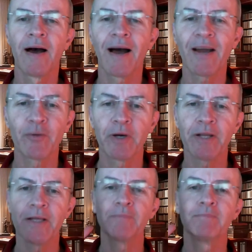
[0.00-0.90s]
Hi,
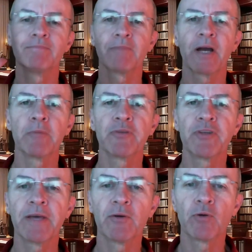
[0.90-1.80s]
everybody. My name is
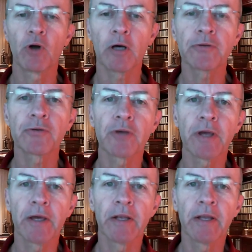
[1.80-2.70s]
David Ross,
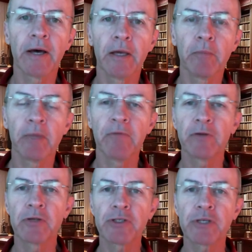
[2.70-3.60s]
and I am a
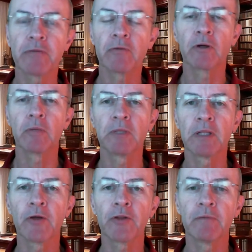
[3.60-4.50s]
physician from
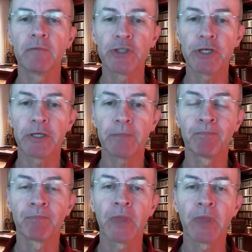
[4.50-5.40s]
Midlothian, Virginia.
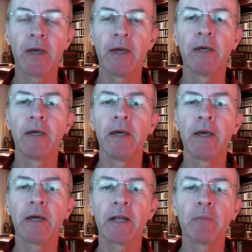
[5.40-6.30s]

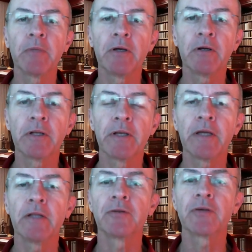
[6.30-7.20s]
And I'm here
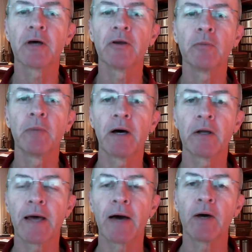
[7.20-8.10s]
today to tell you
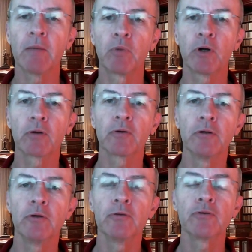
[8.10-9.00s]
about how I broke
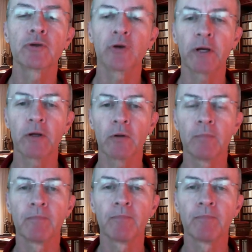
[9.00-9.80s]
Newton's cradle.